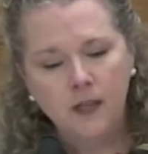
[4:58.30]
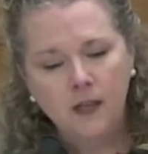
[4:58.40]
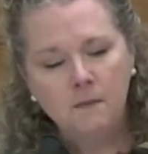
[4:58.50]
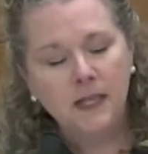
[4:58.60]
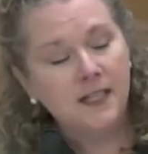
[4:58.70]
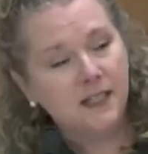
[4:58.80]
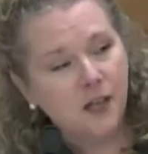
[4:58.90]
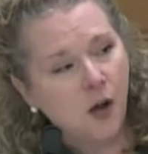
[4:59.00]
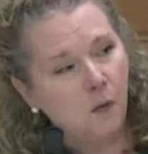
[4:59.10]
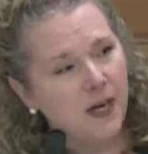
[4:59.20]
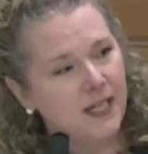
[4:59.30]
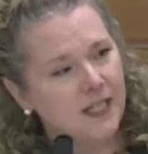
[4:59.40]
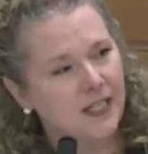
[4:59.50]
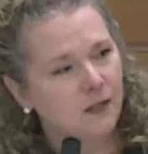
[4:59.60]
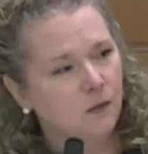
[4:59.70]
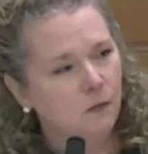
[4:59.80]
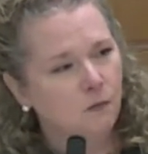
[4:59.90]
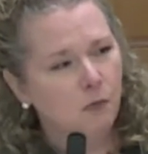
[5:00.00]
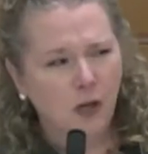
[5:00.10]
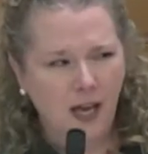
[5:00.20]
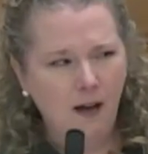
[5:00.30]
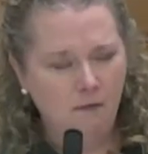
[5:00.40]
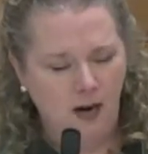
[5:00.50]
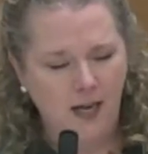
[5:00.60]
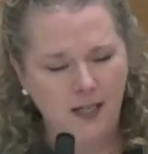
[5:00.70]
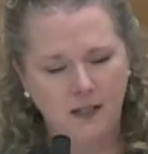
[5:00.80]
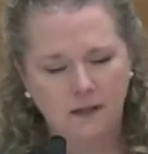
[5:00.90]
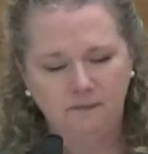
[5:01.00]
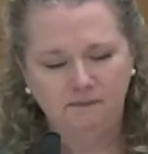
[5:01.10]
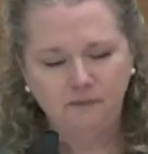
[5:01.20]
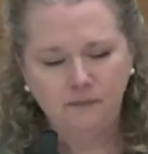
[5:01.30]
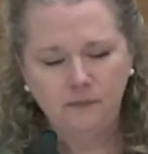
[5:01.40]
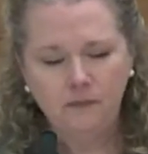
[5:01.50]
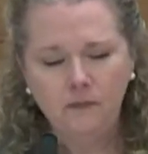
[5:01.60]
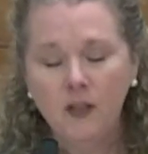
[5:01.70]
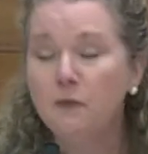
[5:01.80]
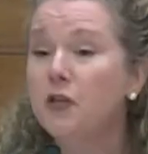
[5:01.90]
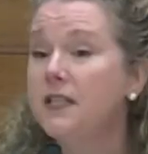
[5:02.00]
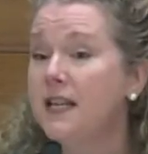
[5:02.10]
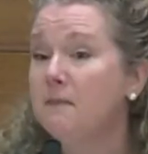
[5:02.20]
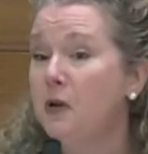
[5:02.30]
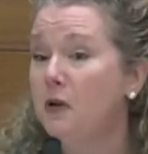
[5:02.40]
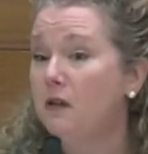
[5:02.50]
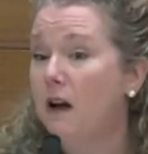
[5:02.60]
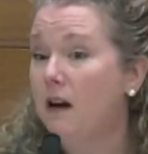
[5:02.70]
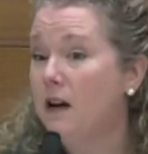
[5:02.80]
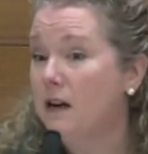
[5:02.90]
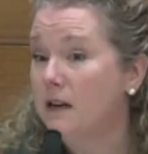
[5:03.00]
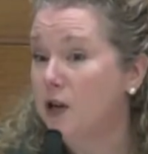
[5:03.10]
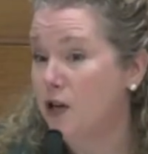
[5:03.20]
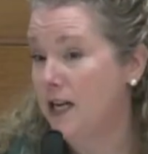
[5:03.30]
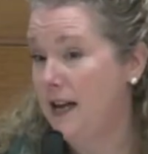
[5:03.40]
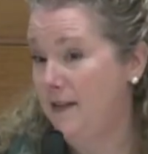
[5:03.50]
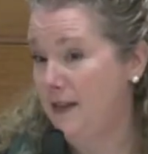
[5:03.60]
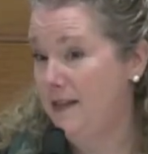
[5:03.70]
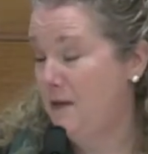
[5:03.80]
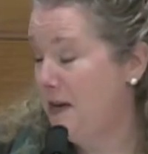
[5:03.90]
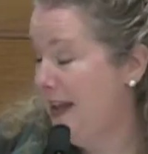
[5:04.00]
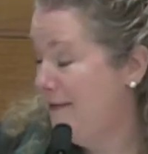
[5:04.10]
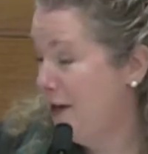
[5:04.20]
But it doesn't always work out right. For example, our current oven that we have in